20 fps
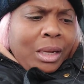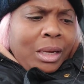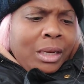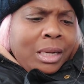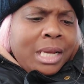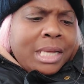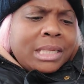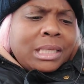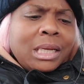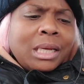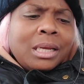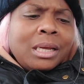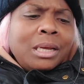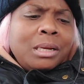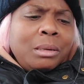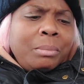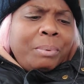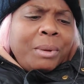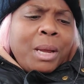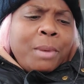Listen,
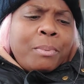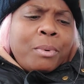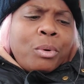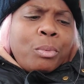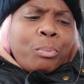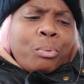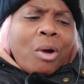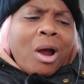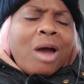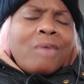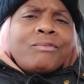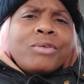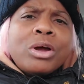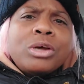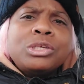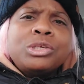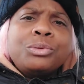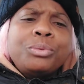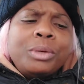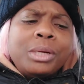Kingdom people,
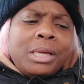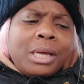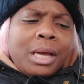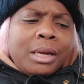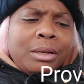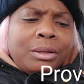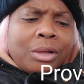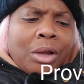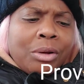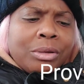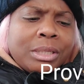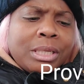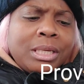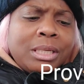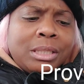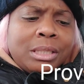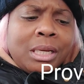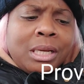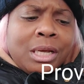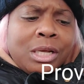Proverbs twenty-eight and
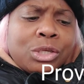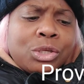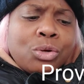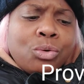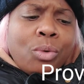thirteen says,